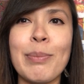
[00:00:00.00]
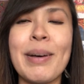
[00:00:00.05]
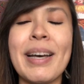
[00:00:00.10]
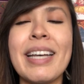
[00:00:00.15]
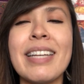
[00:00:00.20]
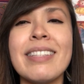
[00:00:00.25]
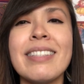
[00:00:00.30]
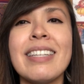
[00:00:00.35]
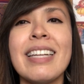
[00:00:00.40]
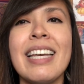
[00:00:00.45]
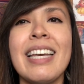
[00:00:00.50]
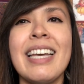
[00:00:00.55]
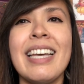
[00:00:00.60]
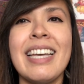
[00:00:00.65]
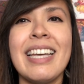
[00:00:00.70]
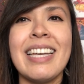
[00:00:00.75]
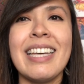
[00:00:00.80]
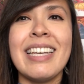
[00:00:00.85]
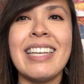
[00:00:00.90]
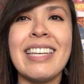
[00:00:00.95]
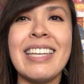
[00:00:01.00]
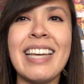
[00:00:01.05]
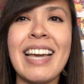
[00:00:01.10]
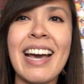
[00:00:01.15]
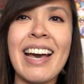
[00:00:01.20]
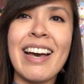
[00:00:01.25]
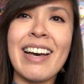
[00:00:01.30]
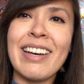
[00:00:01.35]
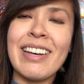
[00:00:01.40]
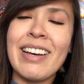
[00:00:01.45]
But
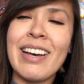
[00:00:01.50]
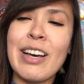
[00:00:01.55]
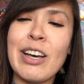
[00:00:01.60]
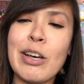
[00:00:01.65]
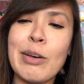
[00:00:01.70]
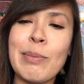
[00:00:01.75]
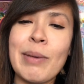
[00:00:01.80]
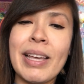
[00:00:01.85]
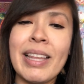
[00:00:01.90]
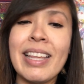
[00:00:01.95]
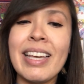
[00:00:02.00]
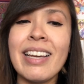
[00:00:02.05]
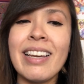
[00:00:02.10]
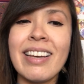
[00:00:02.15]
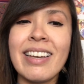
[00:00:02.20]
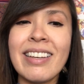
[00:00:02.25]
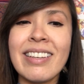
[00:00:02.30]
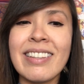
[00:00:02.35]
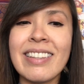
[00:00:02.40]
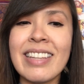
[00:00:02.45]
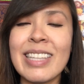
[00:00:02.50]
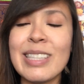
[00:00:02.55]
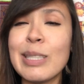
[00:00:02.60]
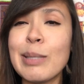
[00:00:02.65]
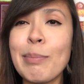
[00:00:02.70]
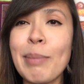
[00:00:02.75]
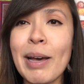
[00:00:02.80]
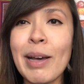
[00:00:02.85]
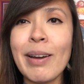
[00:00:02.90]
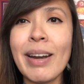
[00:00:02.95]
yeah, I think
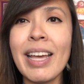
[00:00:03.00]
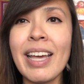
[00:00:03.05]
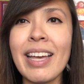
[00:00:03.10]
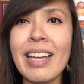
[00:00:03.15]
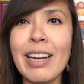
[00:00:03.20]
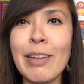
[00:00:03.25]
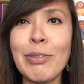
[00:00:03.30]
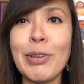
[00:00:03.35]
that's about it.